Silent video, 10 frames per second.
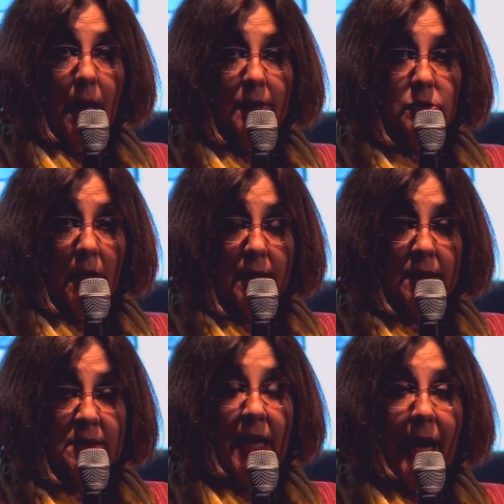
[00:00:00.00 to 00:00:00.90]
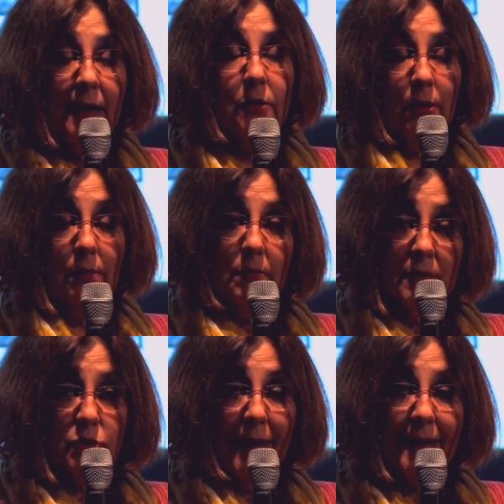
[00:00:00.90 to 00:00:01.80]
a container,
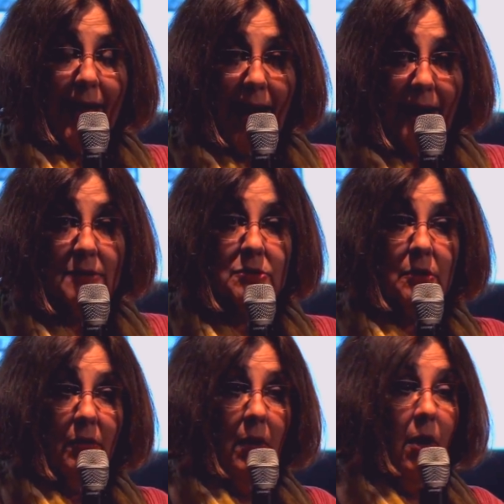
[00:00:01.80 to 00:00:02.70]
a dry cask,